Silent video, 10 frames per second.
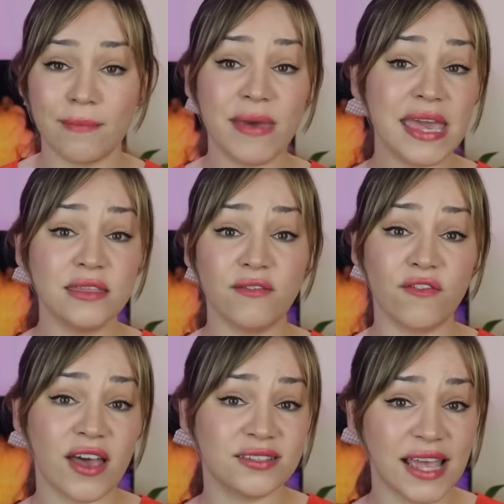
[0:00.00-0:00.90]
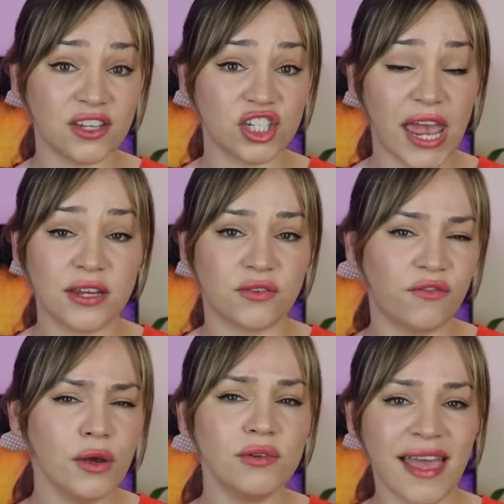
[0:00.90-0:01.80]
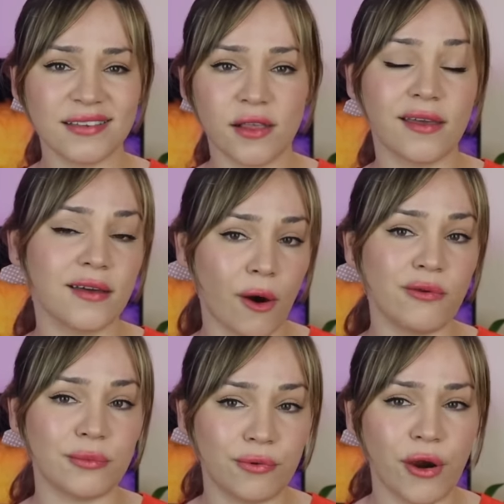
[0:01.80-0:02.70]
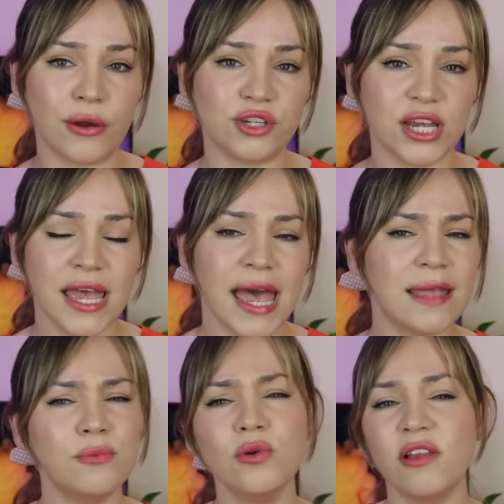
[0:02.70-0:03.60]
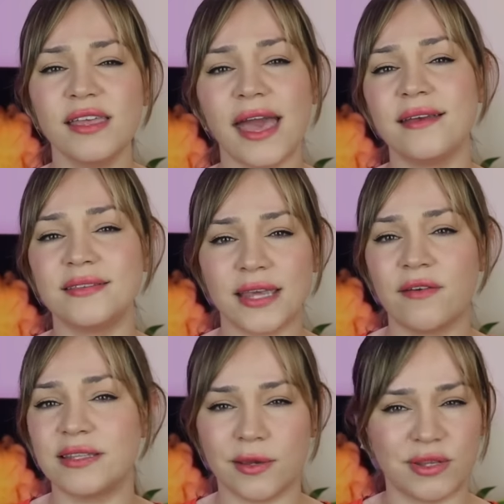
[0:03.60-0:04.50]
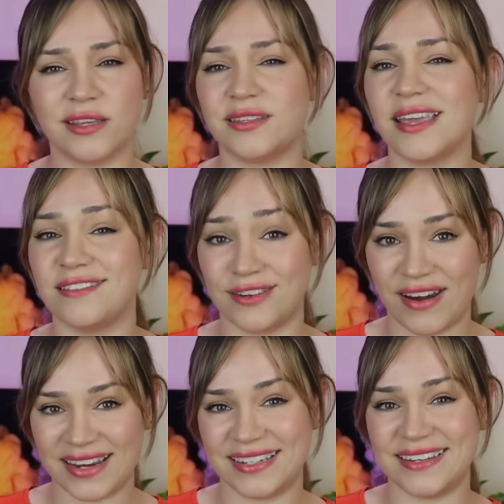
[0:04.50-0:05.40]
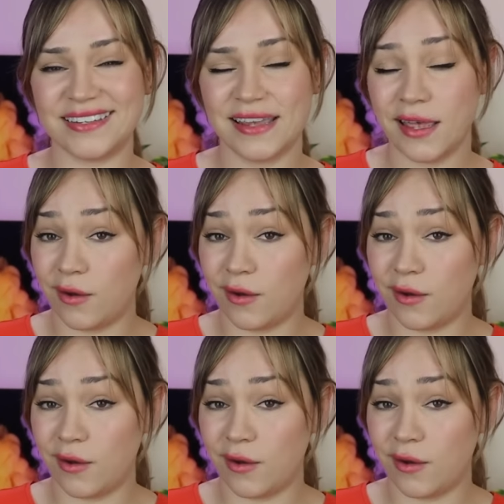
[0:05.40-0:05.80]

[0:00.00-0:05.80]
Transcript: making the first exchange feel less like a cold approach and more like a serendipitous interaction.